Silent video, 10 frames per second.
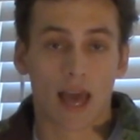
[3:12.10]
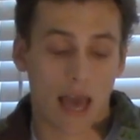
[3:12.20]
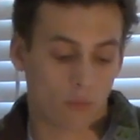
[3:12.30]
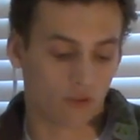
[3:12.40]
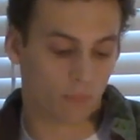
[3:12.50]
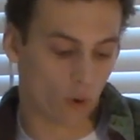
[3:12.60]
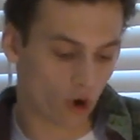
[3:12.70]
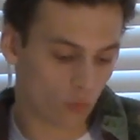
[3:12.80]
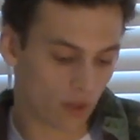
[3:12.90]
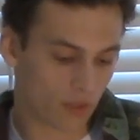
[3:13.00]
I was
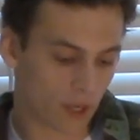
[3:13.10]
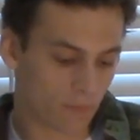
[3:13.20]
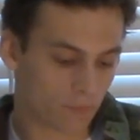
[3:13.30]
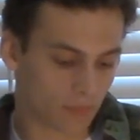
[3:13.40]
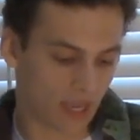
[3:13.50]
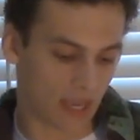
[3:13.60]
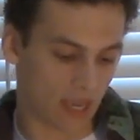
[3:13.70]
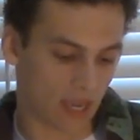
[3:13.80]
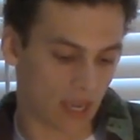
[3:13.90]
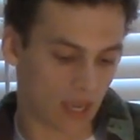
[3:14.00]
born with it.
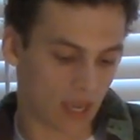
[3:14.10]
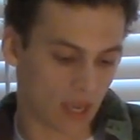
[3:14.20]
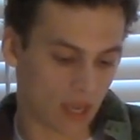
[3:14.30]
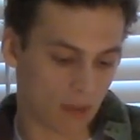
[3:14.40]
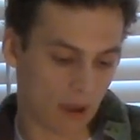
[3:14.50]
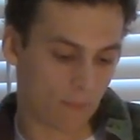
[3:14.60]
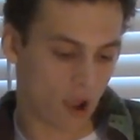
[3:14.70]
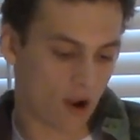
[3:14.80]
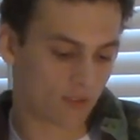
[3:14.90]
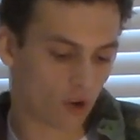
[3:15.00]
My
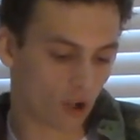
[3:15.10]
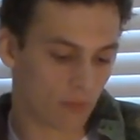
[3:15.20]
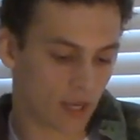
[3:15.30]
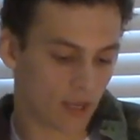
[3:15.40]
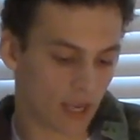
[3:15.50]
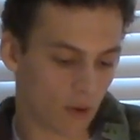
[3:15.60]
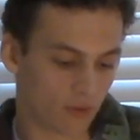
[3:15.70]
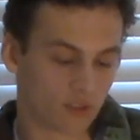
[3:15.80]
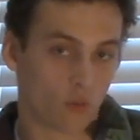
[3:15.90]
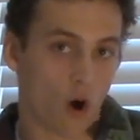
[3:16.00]
parents told me it
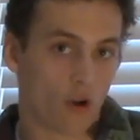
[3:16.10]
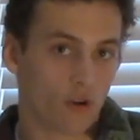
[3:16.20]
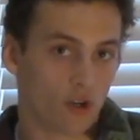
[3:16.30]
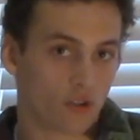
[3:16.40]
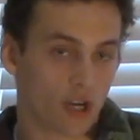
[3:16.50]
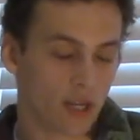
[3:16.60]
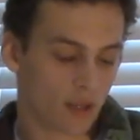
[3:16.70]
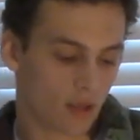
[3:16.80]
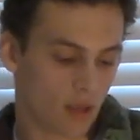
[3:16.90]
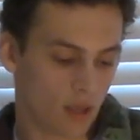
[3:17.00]
was the water to drink.
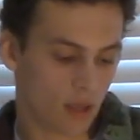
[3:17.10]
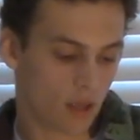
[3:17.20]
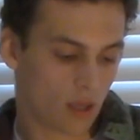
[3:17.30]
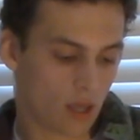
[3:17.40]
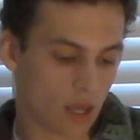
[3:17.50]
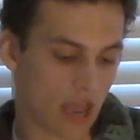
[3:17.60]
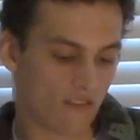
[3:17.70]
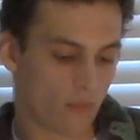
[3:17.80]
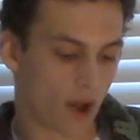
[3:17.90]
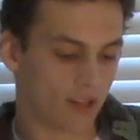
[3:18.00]

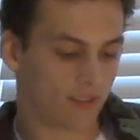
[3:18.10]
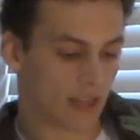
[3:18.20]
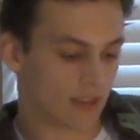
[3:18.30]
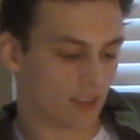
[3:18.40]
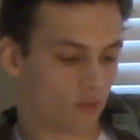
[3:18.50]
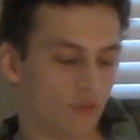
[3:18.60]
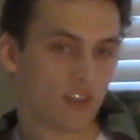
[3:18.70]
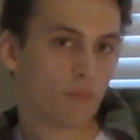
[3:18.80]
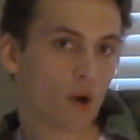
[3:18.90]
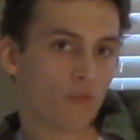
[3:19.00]
Everybody said that this was
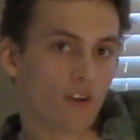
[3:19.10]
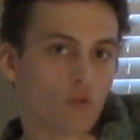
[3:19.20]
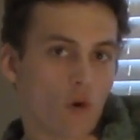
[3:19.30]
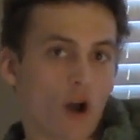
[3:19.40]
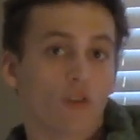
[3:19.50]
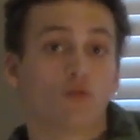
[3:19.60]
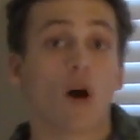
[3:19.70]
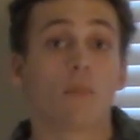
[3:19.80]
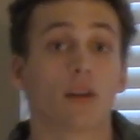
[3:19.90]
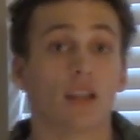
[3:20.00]
the perfect water,
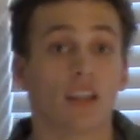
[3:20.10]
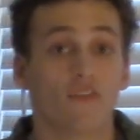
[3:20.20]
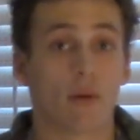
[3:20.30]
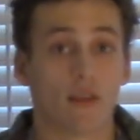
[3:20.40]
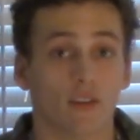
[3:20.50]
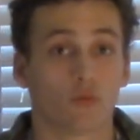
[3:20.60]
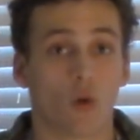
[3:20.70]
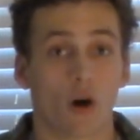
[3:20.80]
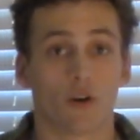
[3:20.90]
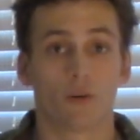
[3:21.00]
so I'm going to live by this
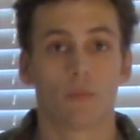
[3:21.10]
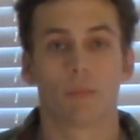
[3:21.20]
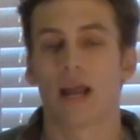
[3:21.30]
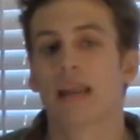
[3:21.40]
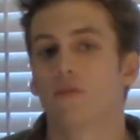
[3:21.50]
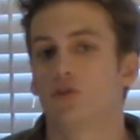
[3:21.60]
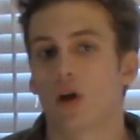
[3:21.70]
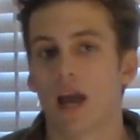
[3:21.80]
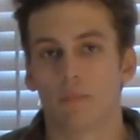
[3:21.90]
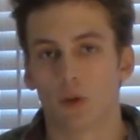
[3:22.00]
water. But I never
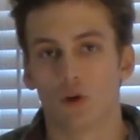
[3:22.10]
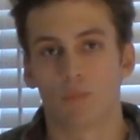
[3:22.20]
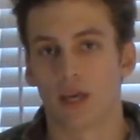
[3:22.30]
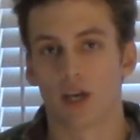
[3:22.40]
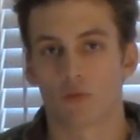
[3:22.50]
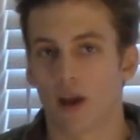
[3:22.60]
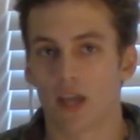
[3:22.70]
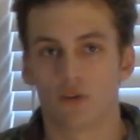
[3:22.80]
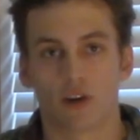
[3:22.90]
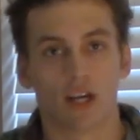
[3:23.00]
tried blue, pink,
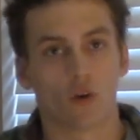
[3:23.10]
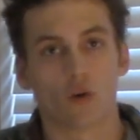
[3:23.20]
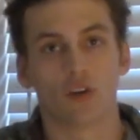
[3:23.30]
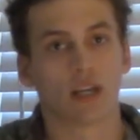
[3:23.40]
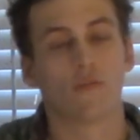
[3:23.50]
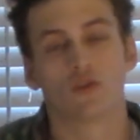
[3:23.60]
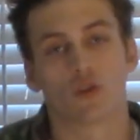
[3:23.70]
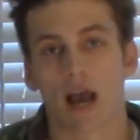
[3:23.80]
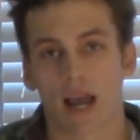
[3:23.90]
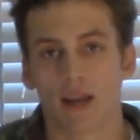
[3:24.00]
red, green, orange. I never
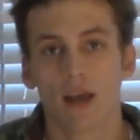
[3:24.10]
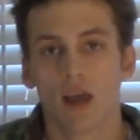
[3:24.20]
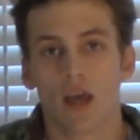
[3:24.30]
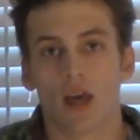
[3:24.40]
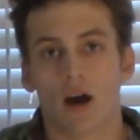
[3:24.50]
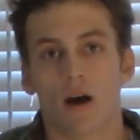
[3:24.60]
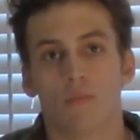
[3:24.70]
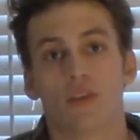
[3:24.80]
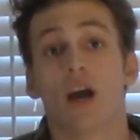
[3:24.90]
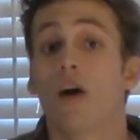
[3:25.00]
tried
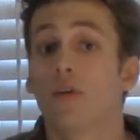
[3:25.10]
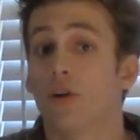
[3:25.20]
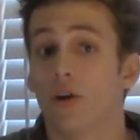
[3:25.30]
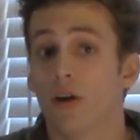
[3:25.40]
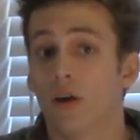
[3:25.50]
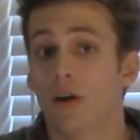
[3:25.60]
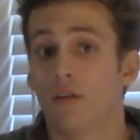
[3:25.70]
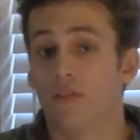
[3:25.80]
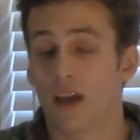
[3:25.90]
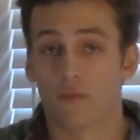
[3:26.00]
the other
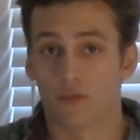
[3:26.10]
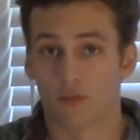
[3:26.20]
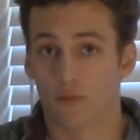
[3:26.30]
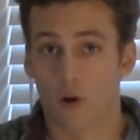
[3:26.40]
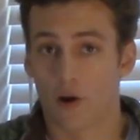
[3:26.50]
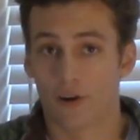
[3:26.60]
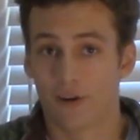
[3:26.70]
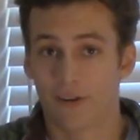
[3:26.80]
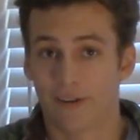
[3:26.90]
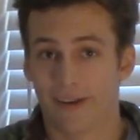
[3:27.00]
flavors of water.